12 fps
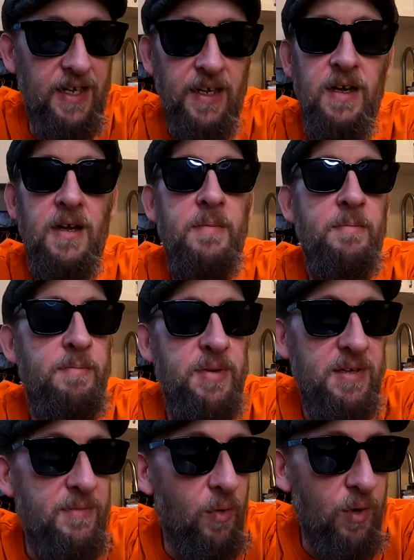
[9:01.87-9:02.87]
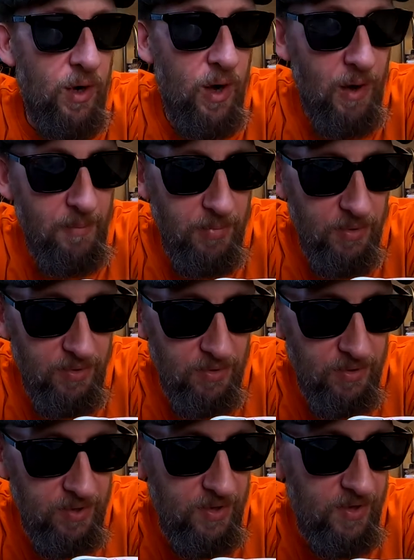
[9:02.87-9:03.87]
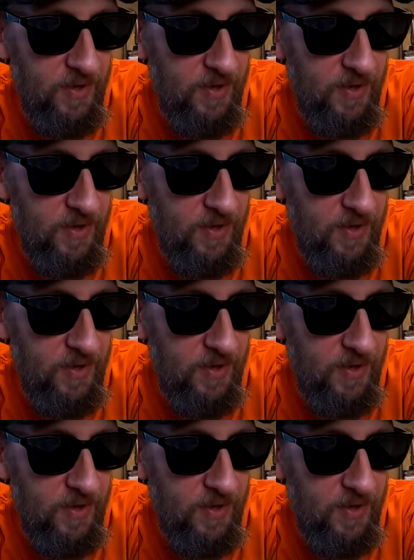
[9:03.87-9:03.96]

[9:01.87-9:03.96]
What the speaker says: like be more humble,